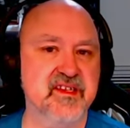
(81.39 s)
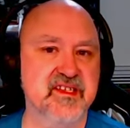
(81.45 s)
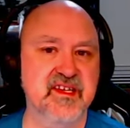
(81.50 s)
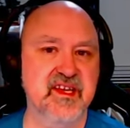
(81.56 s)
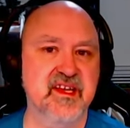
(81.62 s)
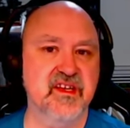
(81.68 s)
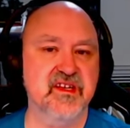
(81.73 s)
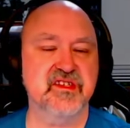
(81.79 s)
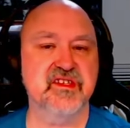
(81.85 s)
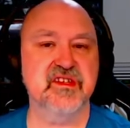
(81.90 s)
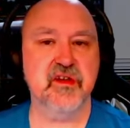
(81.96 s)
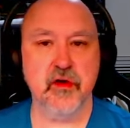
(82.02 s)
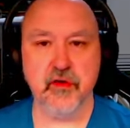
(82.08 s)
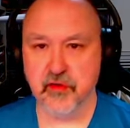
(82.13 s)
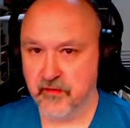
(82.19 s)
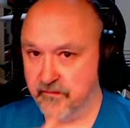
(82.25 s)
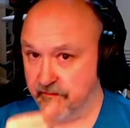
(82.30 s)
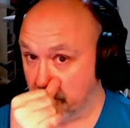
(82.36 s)
Cygnet
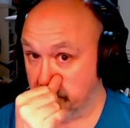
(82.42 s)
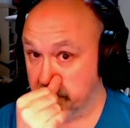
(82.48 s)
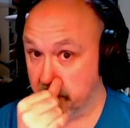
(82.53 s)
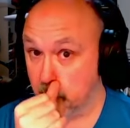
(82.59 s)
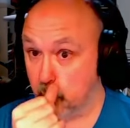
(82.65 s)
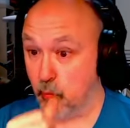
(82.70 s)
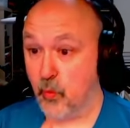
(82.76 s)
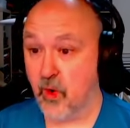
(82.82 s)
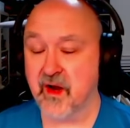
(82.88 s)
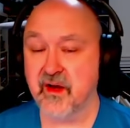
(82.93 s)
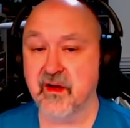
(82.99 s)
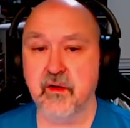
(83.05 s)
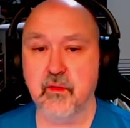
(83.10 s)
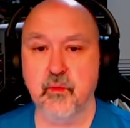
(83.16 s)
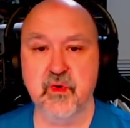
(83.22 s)
Sudoku Volume 1,